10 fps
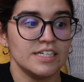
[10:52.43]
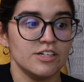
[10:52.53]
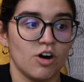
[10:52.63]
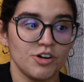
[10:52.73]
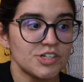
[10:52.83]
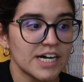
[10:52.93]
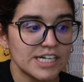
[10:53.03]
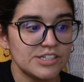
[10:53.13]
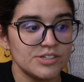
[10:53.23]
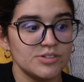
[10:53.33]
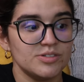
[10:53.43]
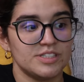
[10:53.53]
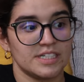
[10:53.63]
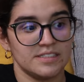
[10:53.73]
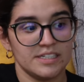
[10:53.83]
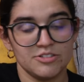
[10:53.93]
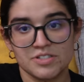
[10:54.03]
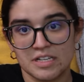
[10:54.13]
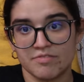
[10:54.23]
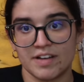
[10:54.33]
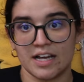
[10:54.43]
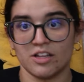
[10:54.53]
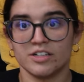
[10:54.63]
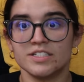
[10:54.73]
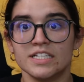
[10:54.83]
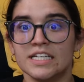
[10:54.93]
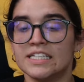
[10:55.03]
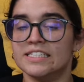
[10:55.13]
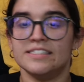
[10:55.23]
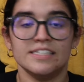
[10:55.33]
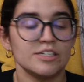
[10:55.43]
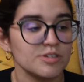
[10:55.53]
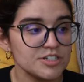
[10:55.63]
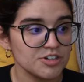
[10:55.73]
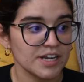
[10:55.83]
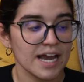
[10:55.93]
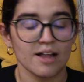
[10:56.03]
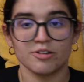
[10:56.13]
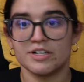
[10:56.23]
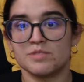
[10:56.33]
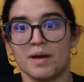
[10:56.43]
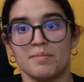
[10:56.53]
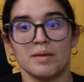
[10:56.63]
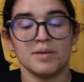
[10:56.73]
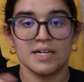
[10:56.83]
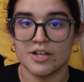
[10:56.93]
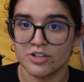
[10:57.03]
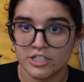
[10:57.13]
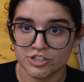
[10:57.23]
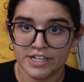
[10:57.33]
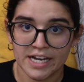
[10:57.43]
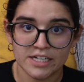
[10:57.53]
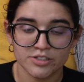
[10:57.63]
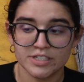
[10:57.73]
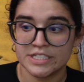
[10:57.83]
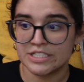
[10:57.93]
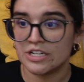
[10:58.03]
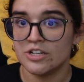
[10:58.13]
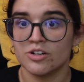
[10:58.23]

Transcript: And all you got to do to continue seeing fat loss is decrease your calories by maybe another 100 calories